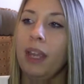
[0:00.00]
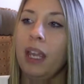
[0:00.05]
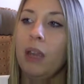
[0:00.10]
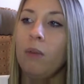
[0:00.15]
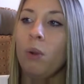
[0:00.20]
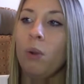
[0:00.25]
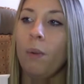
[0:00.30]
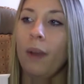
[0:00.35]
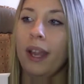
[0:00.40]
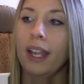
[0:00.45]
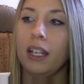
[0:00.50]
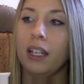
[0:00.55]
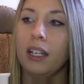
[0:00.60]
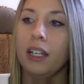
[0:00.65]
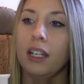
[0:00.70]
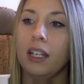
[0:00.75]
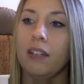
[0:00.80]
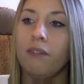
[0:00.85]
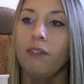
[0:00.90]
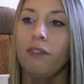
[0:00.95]
He will wait
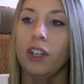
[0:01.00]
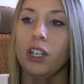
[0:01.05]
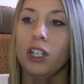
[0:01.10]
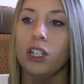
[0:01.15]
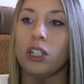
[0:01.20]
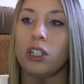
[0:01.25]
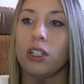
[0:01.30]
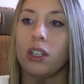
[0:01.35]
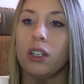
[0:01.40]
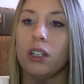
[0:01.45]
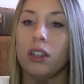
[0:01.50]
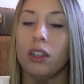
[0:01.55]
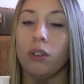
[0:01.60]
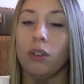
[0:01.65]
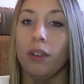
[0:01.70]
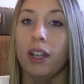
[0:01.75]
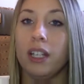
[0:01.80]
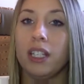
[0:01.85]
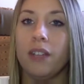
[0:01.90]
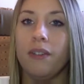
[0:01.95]
and finish
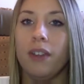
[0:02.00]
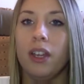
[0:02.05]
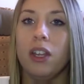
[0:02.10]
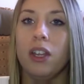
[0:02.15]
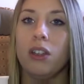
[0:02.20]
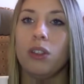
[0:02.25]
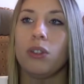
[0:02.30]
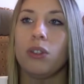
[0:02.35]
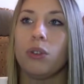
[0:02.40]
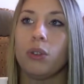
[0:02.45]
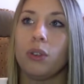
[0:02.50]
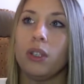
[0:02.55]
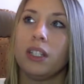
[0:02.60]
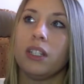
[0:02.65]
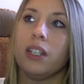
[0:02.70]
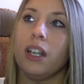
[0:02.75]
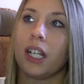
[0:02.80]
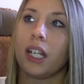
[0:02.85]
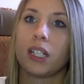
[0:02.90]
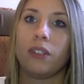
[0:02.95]
the rest of it through
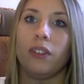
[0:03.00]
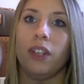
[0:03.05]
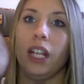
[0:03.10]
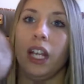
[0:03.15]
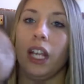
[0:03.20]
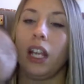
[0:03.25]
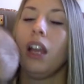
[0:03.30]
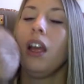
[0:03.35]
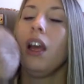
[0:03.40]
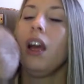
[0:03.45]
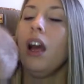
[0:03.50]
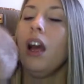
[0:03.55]
his next feeding.